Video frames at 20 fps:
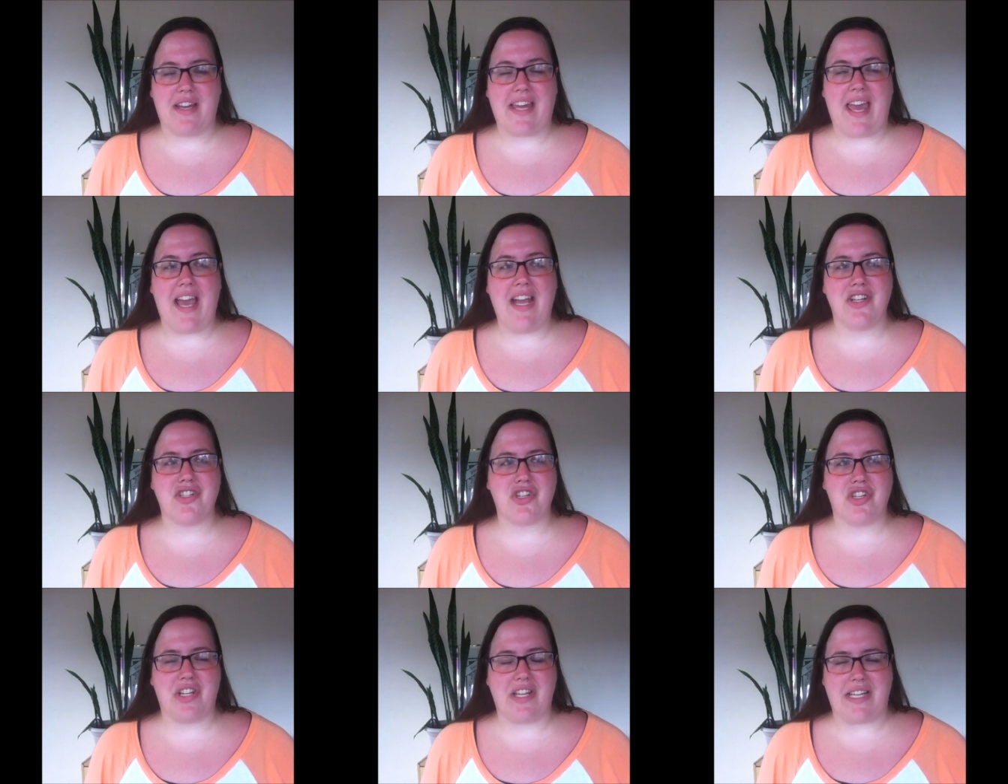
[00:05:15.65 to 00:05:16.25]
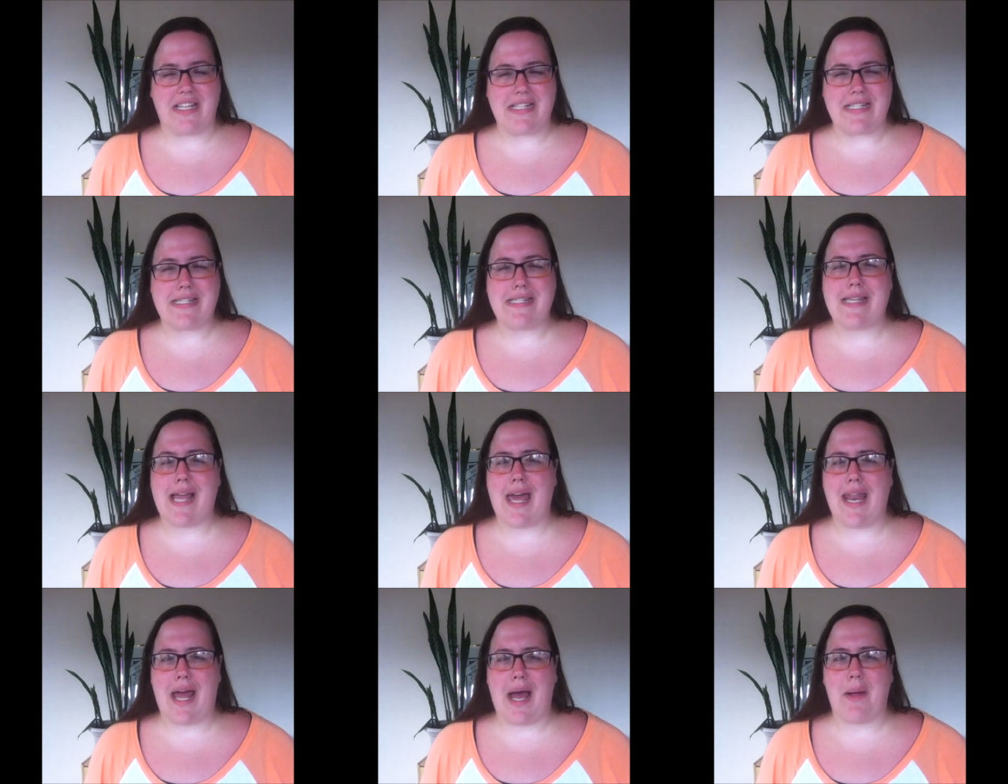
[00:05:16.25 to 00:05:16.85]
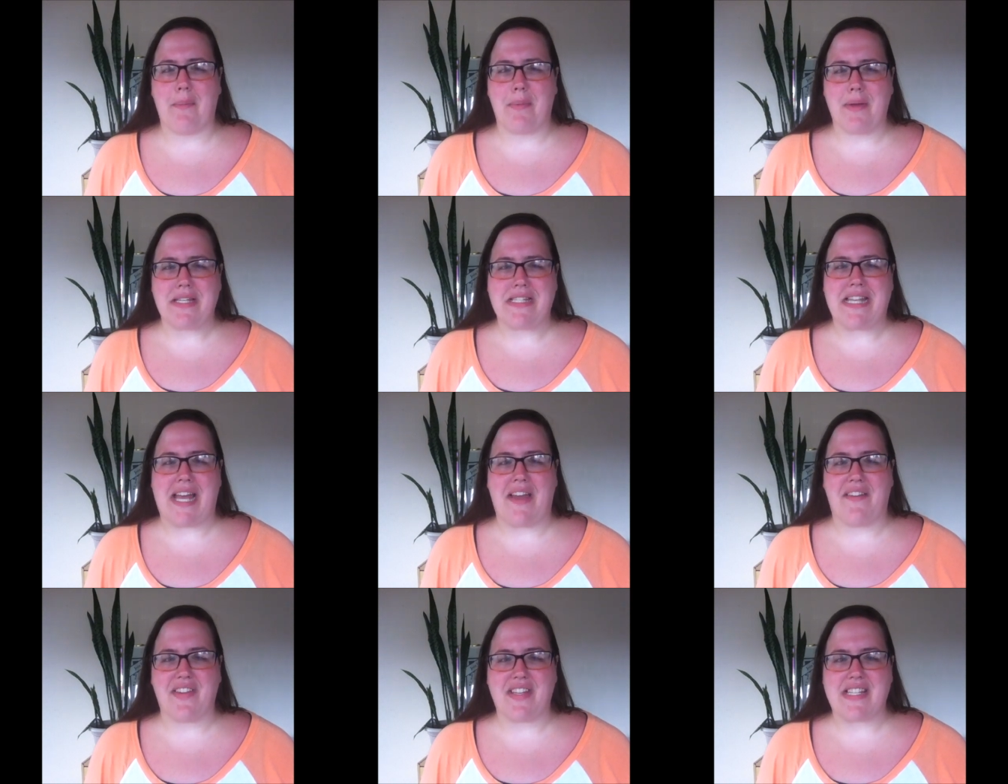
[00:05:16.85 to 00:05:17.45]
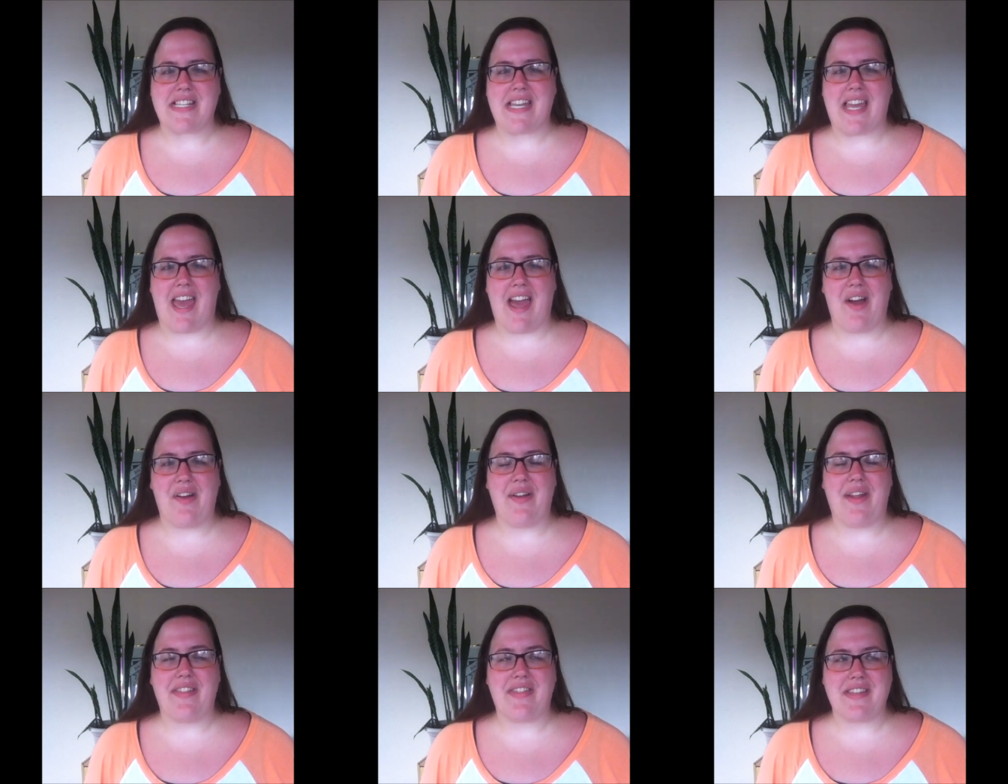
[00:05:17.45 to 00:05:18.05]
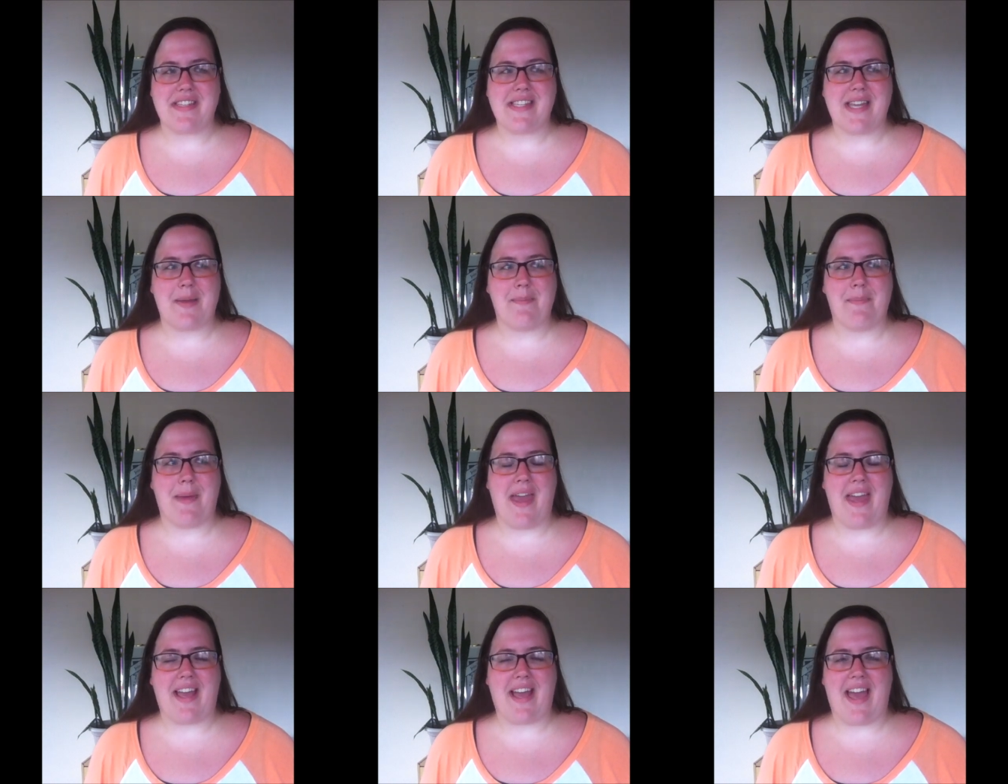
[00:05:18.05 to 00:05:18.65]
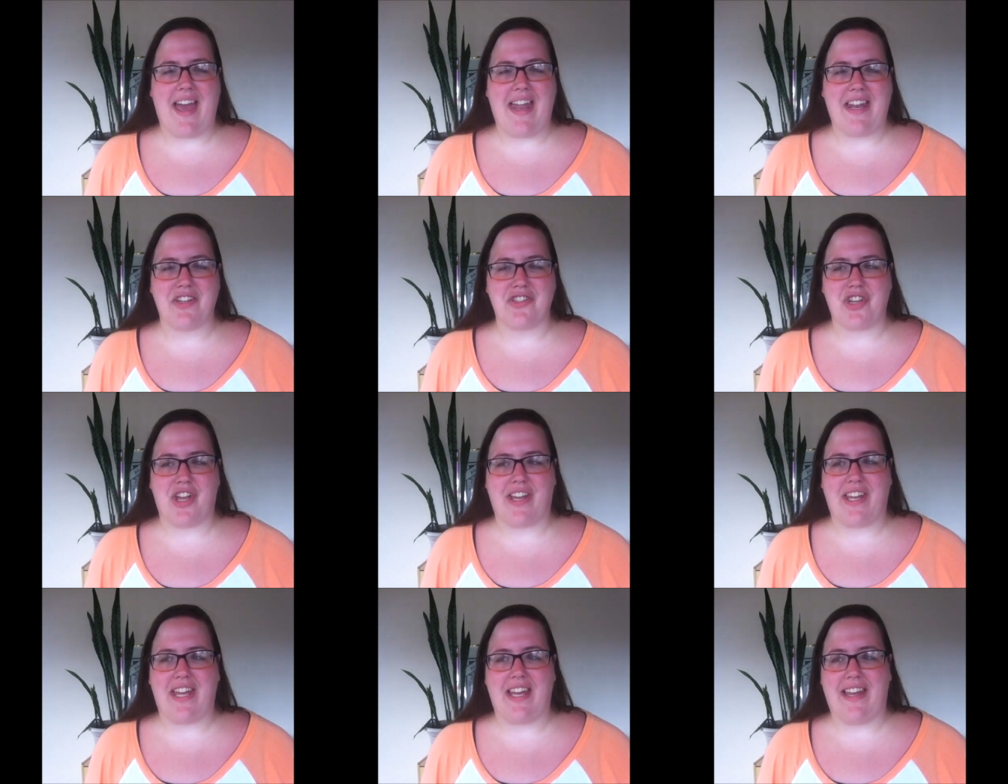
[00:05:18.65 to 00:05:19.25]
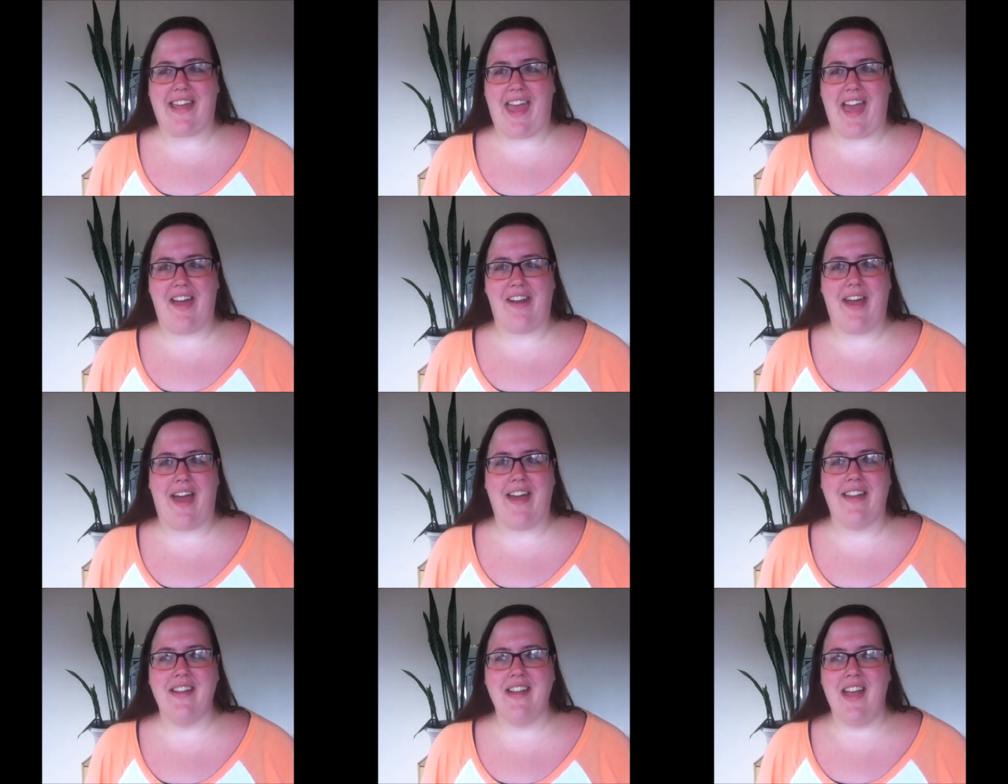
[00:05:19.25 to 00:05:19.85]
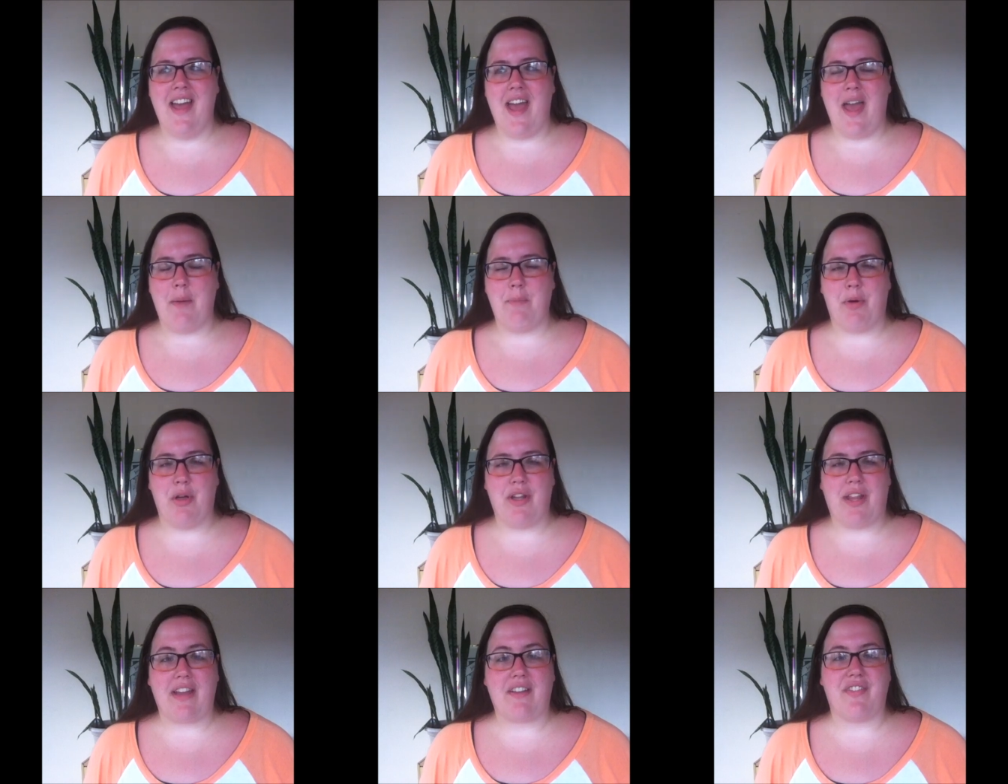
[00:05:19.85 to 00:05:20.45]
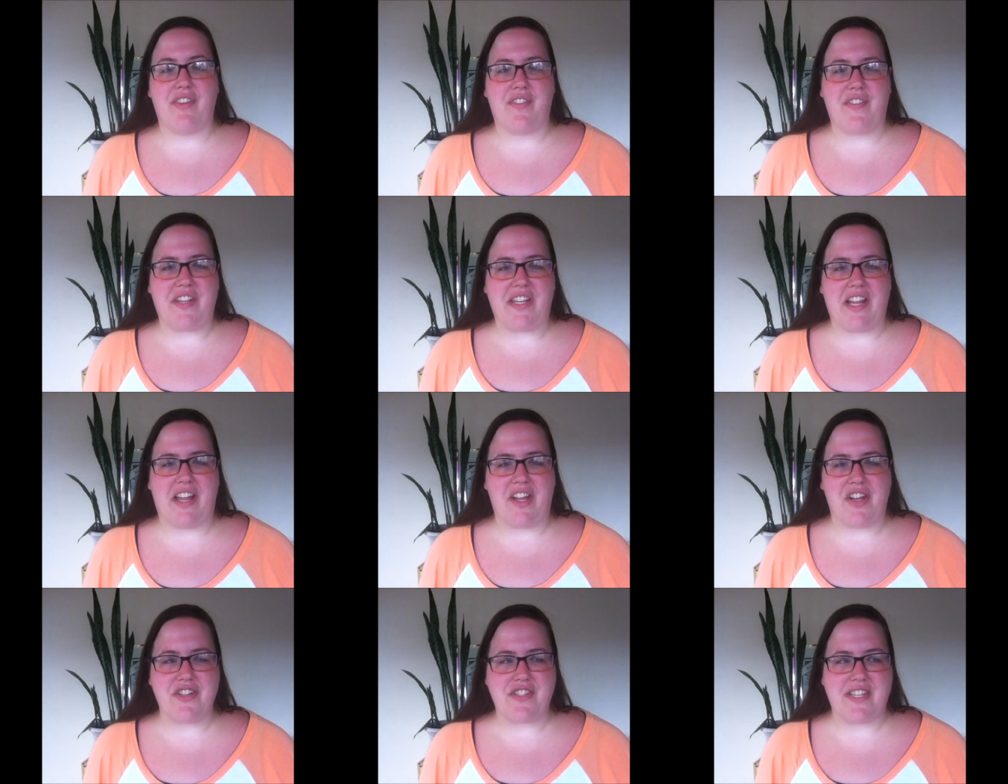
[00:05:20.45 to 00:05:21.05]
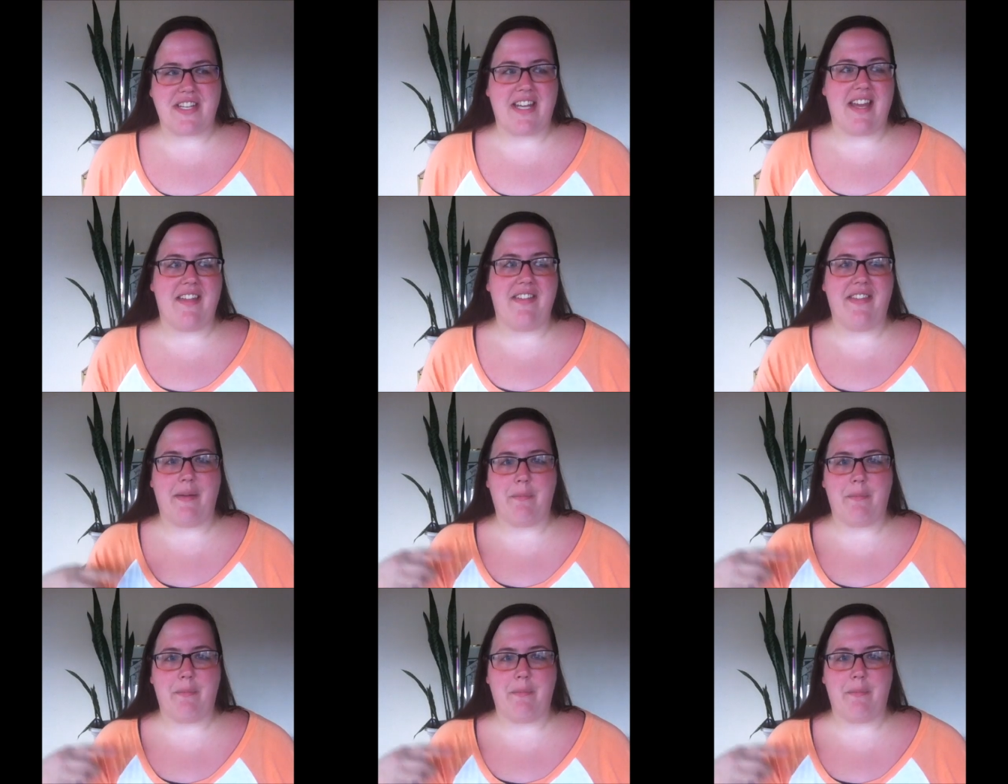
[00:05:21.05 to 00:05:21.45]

occasionally set up a savings account at the same bank I had a checking account at and put like fifty dollars in it,